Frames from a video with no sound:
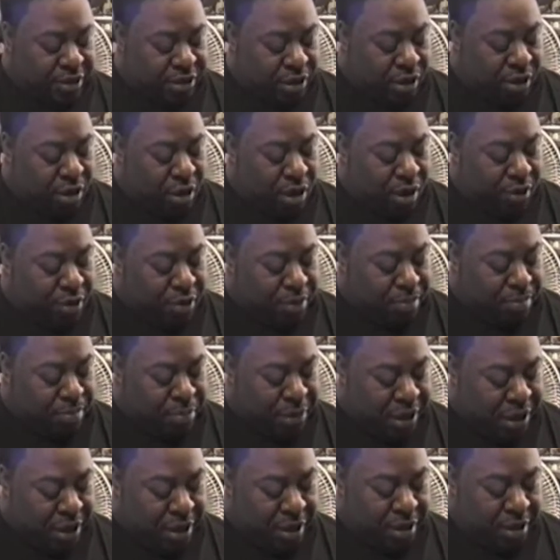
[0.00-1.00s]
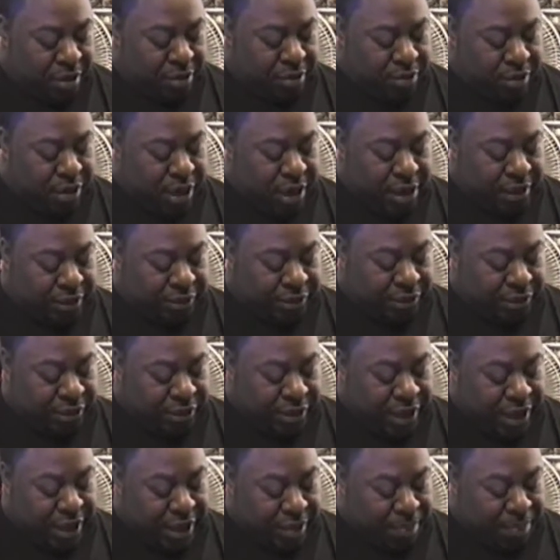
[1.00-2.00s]
your R&B, you had your
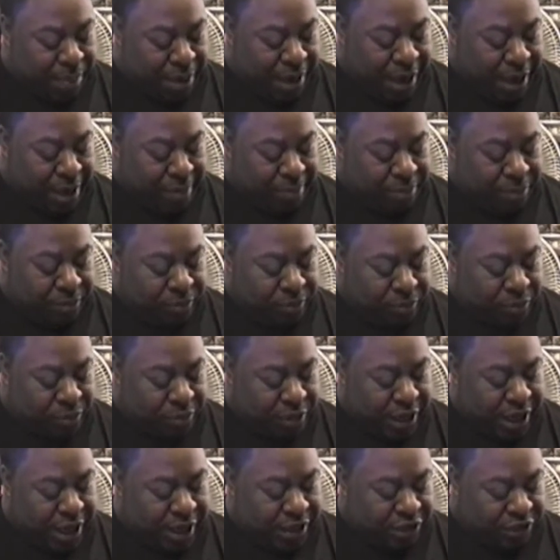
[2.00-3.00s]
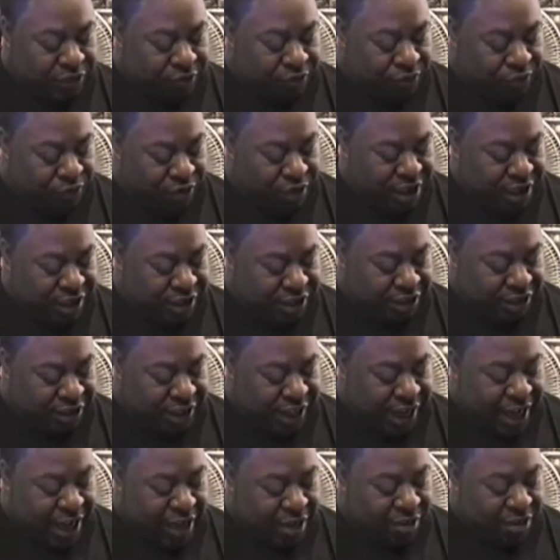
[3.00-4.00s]
hip hop, you had your
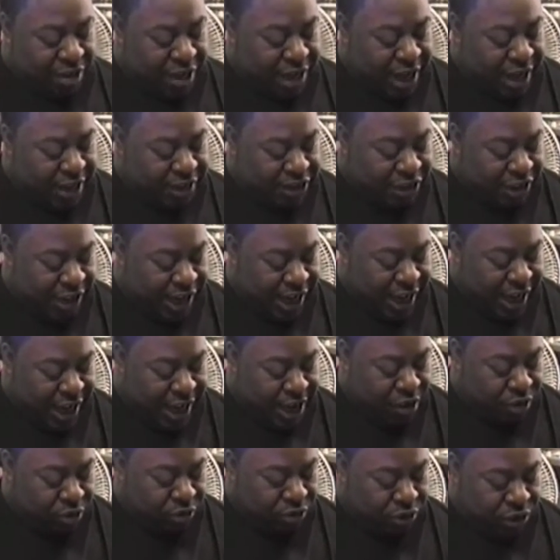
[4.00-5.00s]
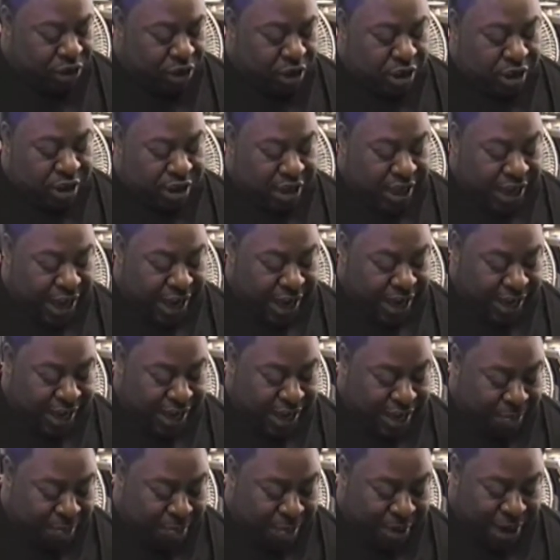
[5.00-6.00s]
freestyle, you had your house, you had
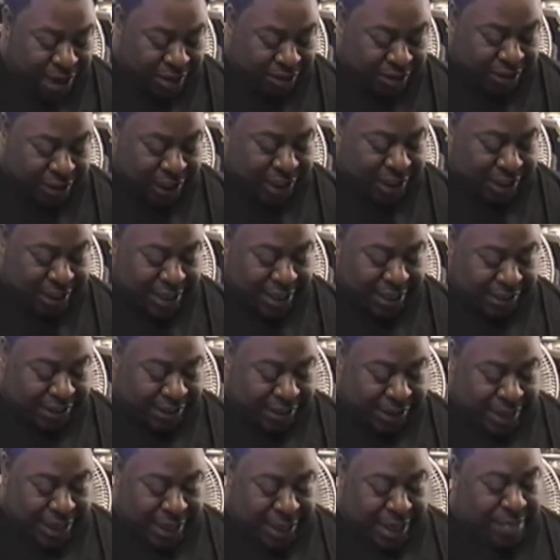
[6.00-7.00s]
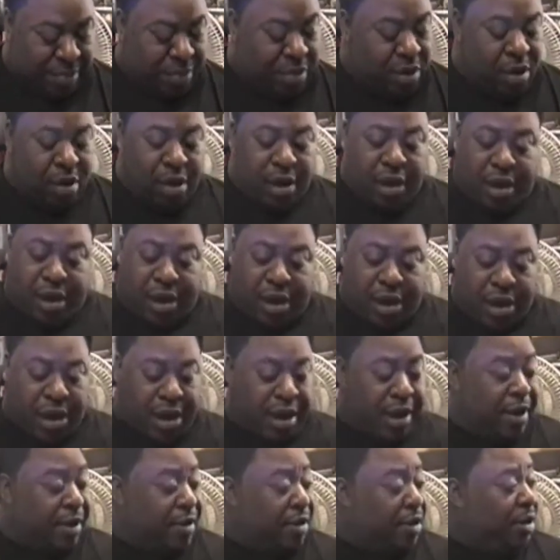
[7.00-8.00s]
hip house at that time,
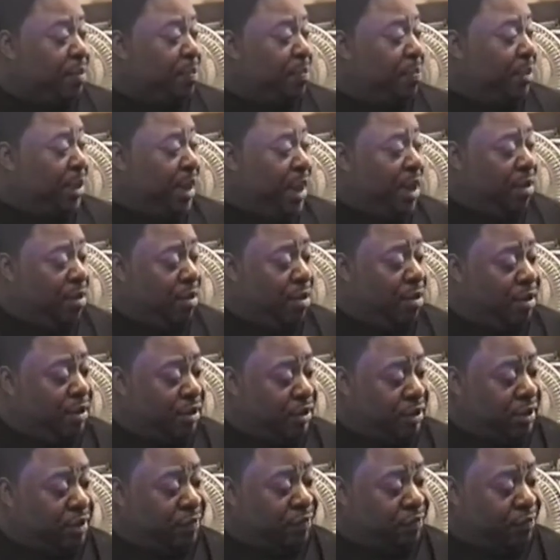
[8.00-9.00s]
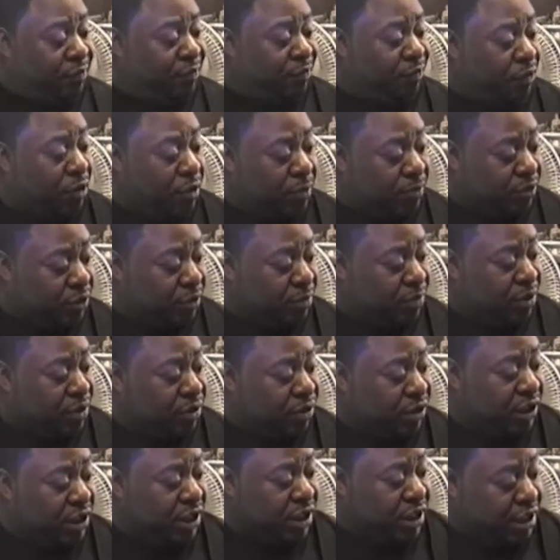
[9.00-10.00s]
and you could play all these different forms of
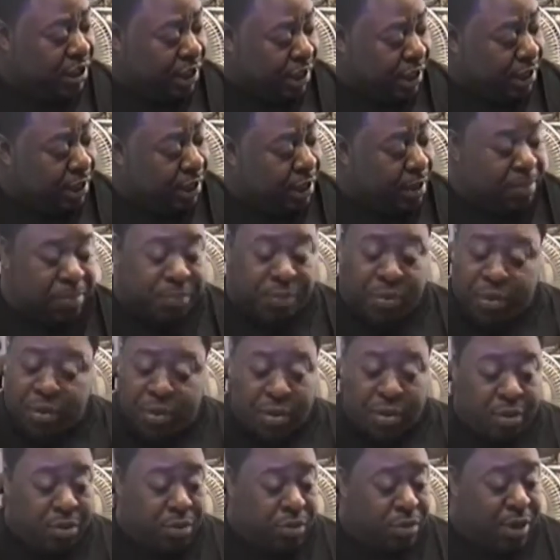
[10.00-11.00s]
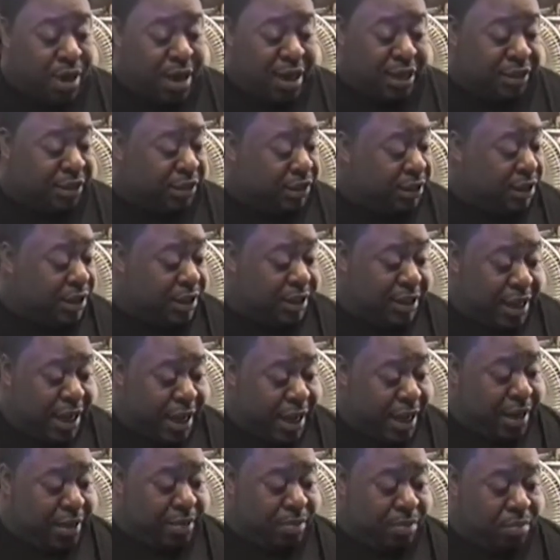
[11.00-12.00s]
music in the club. Whereas
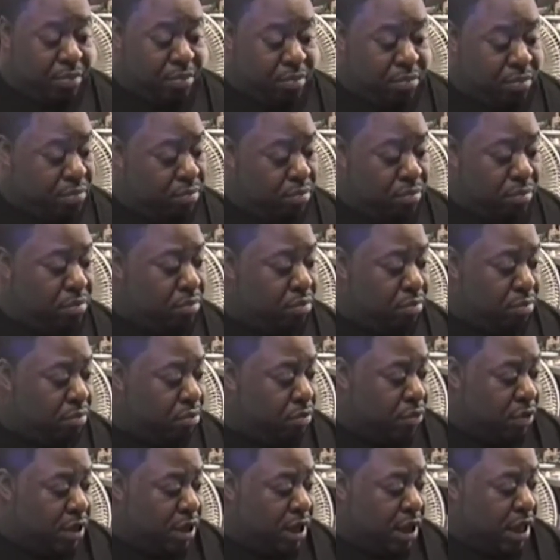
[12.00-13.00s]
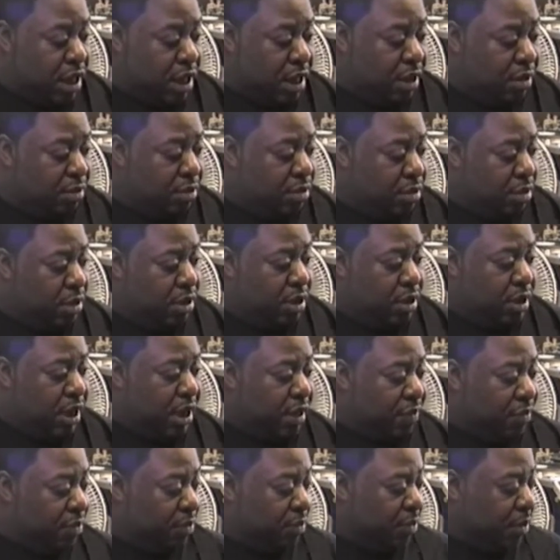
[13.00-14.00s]
today, you can't. They
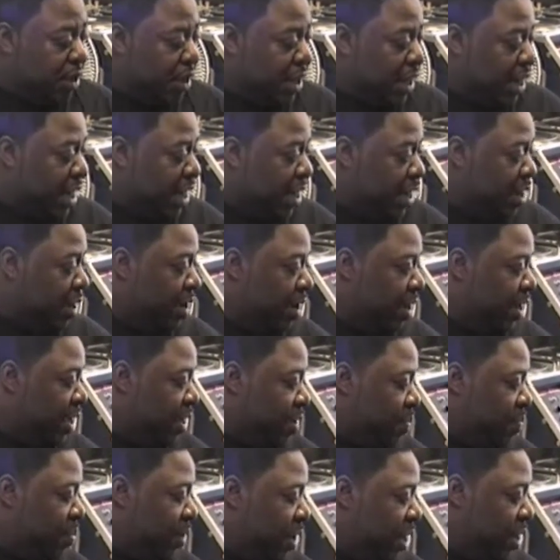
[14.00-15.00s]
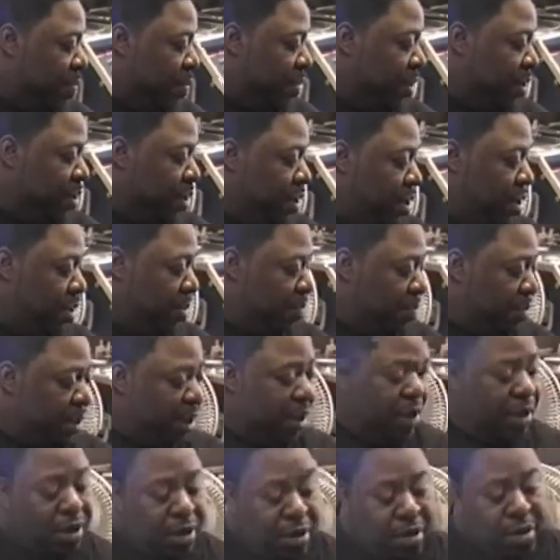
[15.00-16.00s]
either want to hear hip hop and
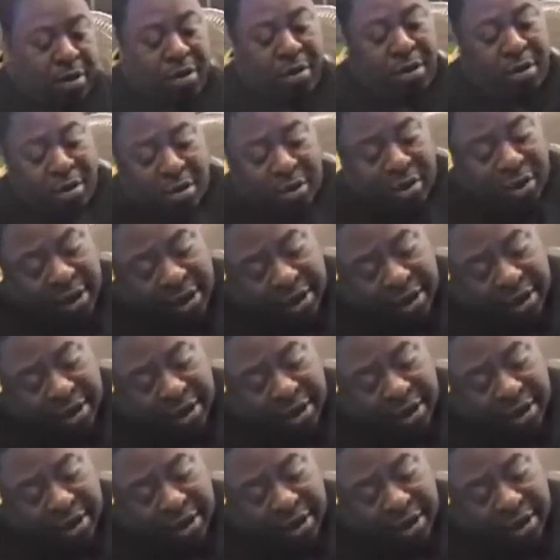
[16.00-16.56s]
R&B, or you